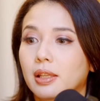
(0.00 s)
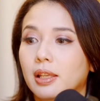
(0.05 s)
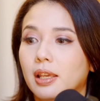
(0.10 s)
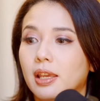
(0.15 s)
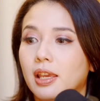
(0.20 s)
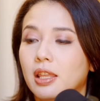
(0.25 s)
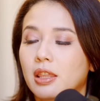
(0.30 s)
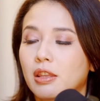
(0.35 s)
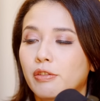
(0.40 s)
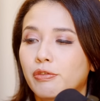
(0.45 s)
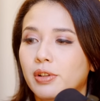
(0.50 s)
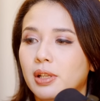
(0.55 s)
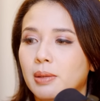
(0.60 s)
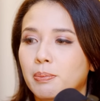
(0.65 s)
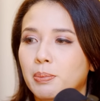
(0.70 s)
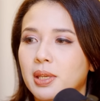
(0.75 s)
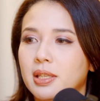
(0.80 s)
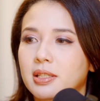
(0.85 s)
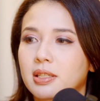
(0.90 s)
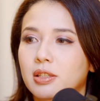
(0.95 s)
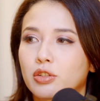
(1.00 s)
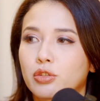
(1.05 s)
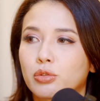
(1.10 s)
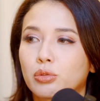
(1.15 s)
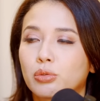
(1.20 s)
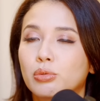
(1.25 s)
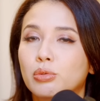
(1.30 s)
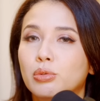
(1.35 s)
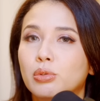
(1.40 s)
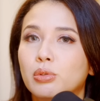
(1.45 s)
in the Philippines, there's
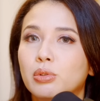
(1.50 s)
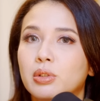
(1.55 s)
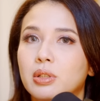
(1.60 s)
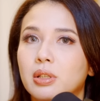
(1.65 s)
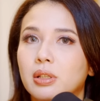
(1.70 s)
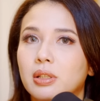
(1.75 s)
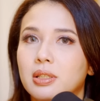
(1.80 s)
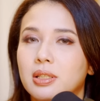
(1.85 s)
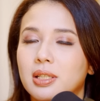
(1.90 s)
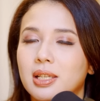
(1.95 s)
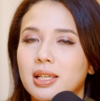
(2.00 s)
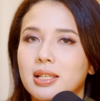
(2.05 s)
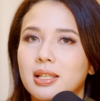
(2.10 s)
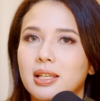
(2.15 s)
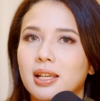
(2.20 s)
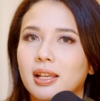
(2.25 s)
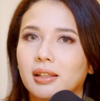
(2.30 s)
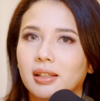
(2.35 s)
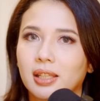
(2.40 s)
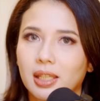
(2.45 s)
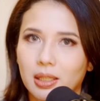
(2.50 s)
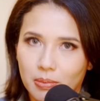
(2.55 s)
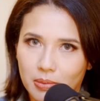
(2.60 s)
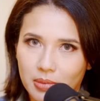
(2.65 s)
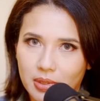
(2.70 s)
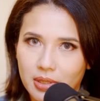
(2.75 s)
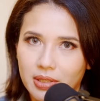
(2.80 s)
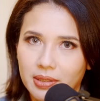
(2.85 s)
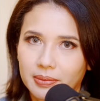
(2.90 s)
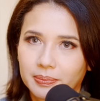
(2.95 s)
2 sisig
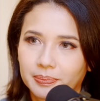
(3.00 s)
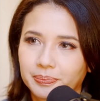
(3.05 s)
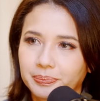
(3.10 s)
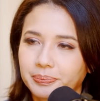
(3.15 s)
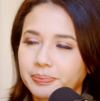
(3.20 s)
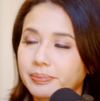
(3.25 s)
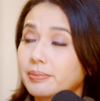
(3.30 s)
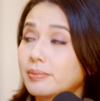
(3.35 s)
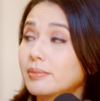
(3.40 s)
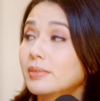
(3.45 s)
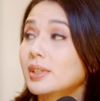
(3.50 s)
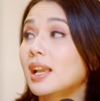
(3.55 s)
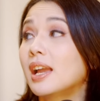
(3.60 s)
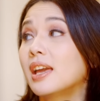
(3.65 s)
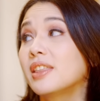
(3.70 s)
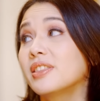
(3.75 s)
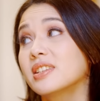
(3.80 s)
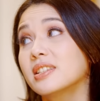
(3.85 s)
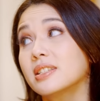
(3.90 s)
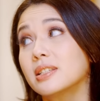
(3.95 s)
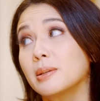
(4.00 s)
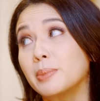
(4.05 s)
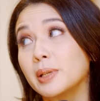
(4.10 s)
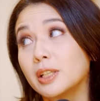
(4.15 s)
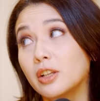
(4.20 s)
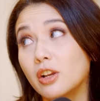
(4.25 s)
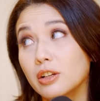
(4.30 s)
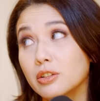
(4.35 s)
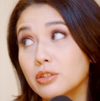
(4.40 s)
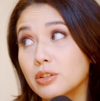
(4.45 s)
teams. And this is a
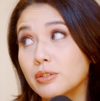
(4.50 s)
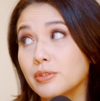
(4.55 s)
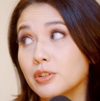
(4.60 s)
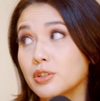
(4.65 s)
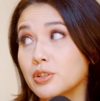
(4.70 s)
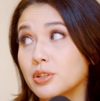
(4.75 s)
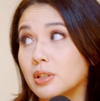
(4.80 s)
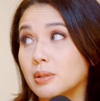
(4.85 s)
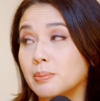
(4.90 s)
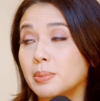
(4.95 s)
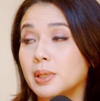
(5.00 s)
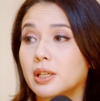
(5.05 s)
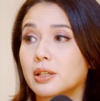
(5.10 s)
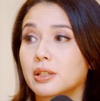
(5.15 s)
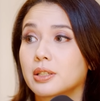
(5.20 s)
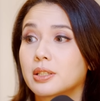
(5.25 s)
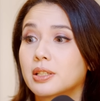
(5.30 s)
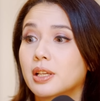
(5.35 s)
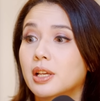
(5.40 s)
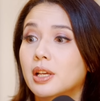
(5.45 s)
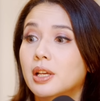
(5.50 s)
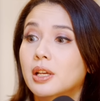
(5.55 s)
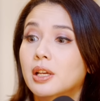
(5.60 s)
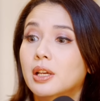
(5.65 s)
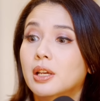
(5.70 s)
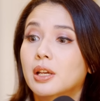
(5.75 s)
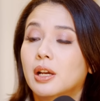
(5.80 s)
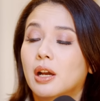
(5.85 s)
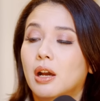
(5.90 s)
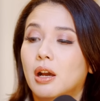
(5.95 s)
bit controversial because
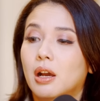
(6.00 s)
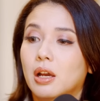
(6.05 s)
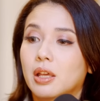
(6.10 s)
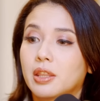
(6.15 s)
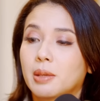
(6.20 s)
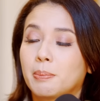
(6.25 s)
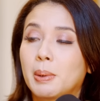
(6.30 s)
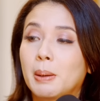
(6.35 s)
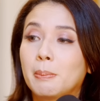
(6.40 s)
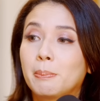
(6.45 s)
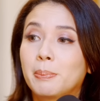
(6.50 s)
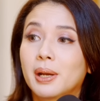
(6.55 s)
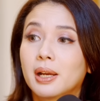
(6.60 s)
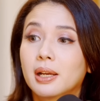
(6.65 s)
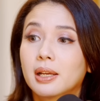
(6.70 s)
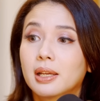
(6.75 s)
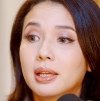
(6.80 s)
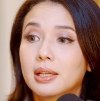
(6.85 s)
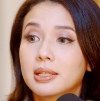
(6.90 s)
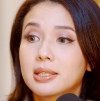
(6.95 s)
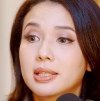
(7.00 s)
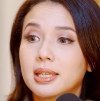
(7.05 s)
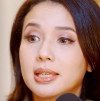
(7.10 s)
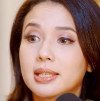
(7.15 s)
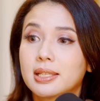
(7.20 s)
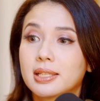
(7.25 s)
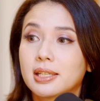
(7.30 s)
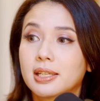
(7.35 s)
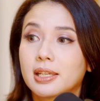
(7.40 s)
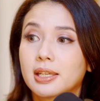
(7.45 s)
the Pampanga
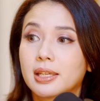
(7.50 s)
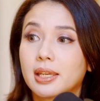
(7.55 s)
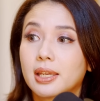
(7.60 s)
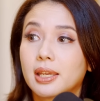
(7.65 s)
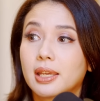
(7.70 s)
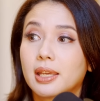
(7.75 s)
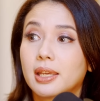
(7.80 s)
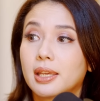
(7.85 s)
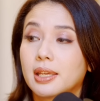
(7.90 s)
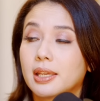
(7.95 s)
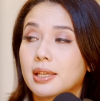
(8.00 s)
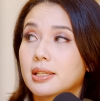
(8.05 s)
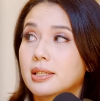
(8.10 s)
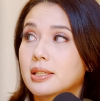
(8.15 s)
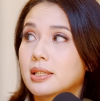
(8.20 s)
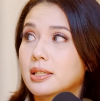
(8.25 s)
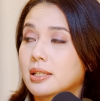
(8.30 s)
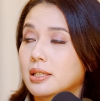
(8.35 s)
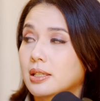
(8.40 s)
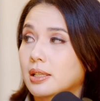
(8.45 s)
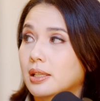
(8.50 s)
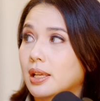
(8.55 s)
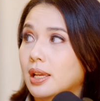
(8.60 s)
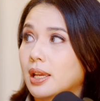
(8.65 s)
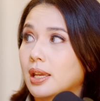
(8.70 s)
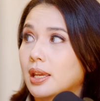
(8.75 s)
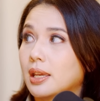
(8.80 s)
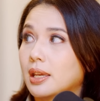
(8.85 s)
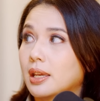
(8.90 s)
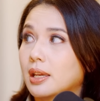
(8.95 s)
sisig is
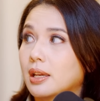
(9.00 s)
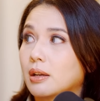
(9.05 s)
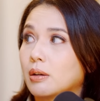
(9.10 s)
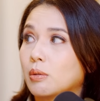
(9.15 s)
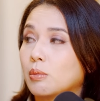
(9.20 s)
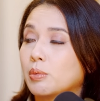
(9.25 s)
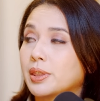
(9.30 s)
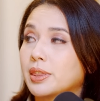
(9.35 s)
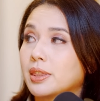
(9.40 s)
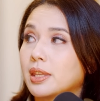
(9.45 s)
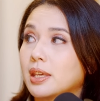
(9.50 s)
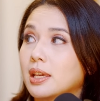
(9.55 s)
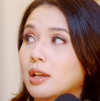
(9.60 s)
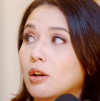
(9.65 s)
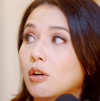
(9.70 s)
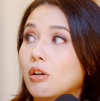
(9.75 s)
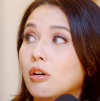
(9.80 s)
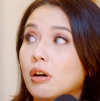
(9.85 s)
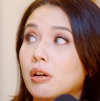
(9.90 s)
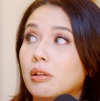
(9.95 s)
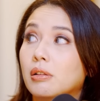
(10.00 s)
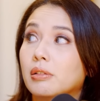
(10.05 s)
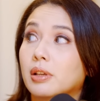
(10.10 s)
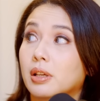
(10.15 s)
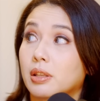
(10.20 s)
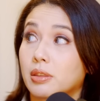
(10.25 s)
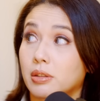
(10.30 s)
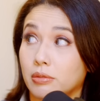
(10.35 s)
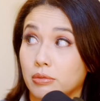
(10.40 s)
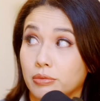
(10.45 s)
like what they call
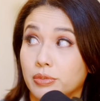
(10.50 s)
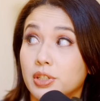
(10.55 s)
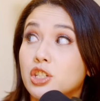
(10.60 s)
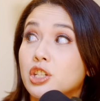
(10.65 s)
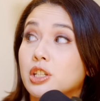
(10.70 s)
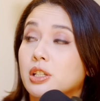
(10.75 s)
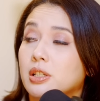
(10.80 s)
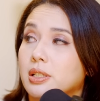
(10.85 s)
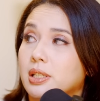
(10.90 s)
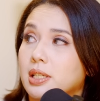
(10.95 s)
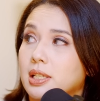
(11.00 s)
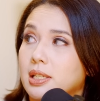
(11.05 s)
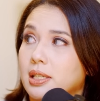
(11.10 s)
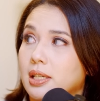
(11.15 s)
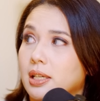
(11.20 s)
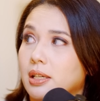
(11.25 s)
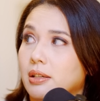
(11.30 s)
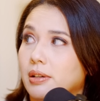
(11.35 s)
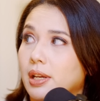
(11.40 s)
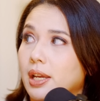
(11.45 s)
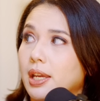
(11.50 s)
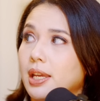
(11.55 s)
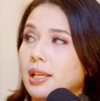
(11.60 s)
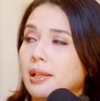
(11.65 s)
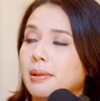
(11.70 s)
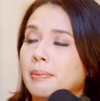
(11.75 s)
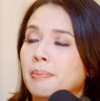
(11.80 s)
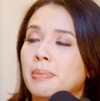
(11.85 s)
like the original sisig, right?